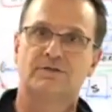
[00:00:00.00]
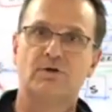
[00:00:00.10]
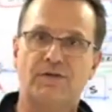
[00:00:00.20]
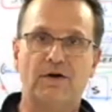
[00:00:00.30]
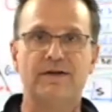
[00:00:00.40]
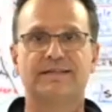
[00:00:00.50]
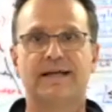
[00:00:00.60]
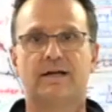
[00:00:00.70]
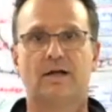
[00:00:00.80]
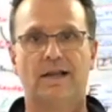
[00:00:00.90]
So there is
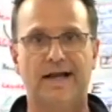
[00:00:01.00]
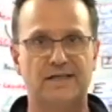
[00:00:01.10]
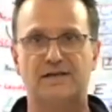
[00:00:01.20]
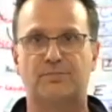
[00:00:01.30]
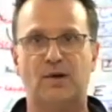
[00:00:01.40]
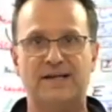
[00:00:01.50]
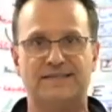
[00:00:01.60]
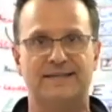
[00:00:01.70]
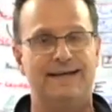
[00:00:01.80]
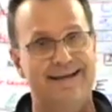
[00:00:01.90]
a collective
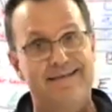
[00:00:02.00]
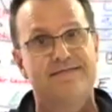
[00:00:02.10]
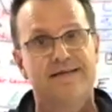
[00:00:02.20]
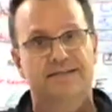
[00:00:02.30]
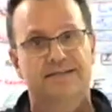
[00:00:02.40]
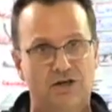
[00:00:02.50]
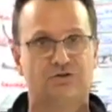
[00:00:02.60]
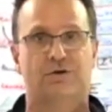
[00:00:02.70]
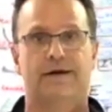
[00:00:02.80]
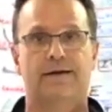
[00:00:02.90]
precedent in this
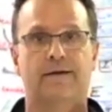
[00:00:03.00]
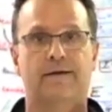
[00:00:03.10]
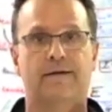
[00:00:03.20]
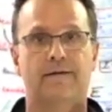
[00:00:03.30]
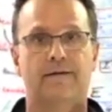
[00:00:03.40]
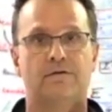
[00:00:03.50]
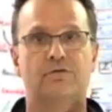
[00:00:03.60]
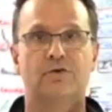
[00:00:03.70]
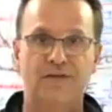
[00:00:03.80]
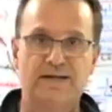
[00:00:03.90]
country
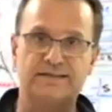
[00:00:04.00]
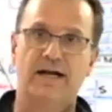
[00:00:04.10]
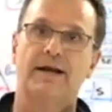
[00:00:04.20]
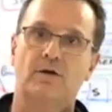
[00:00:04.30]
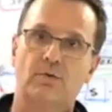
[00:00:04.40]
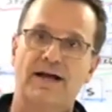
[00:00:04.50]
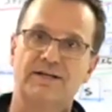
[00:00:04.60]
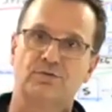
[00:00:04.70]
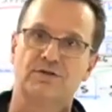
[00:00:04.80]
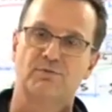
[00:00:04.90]
for this kind of
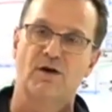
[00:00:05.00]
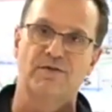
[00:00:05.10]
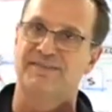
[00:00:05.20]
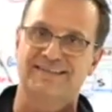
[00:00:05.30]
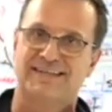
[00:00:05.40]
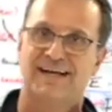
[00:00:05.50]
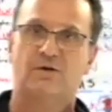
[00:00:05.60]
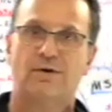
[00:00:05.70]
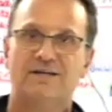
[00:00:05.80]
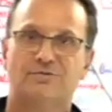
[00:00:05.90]
grassroots movement, this kind of
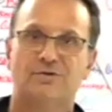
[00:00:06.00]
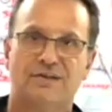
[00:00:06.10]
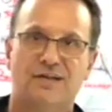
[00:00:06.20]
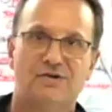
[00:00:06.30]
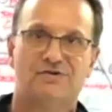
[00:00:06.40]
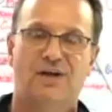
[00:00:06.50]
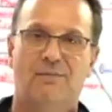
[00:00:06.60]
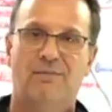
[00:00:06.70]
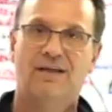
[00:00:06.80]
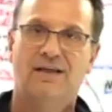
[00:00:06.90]
grassroots leadership.
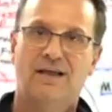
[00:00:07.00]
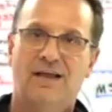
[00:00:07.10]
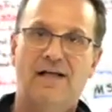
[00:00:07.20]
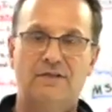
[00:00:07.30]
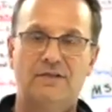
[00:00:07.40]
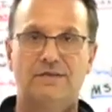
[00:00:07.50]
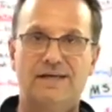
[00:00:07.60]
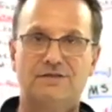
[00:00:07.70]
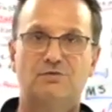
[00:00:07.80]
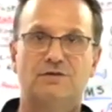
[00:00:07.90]
And
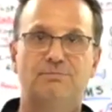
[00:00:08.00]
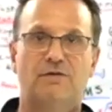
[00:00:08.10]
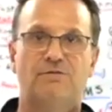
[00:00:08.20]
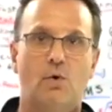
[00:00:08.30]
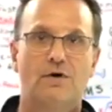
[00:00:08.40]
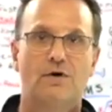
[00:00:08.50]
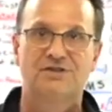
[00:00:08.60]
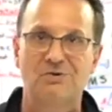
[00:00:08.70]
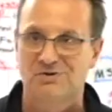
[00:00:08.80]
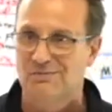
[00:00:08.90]
this was before
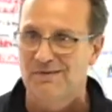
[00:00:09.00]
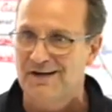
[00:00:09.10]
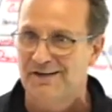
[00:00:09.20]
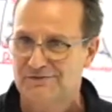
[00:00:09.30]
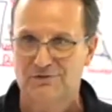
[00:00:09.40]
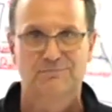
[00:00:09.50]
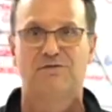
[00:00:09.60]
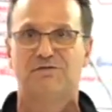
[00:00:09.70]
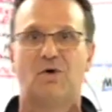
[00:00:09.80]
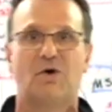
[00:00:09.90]
social media. This was
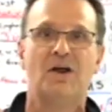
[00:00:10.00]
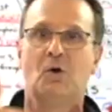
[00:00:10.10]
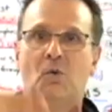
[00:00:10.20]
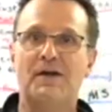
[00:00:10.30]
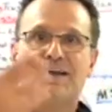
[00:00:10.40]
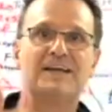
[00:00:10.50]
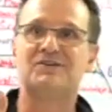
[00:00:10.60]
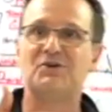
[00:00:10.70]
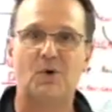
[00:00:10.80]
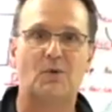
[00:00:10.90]
before we could
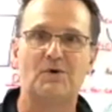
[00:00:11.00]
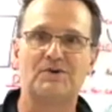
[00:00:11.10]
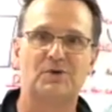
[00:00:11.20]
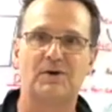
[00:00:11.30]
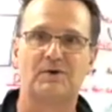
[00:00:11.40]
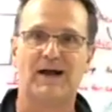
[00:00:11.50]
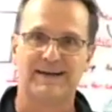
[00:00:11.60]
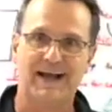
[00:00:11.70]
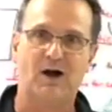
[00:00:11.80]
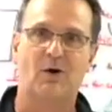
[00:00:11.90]
do what we're doing right
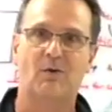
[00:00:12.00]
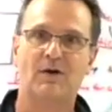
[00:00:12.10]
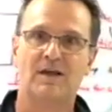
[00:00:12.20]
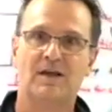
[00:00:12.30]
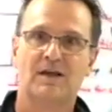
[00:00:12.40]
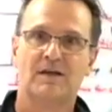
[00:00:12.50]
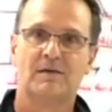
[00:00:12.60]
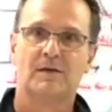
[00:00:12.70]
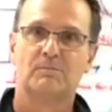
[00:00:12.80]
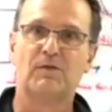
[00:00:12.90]
now,
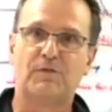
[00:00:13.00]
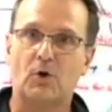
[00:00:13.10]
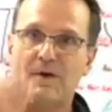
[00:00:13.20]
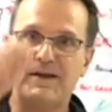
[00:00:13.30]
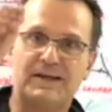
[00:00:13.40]
before we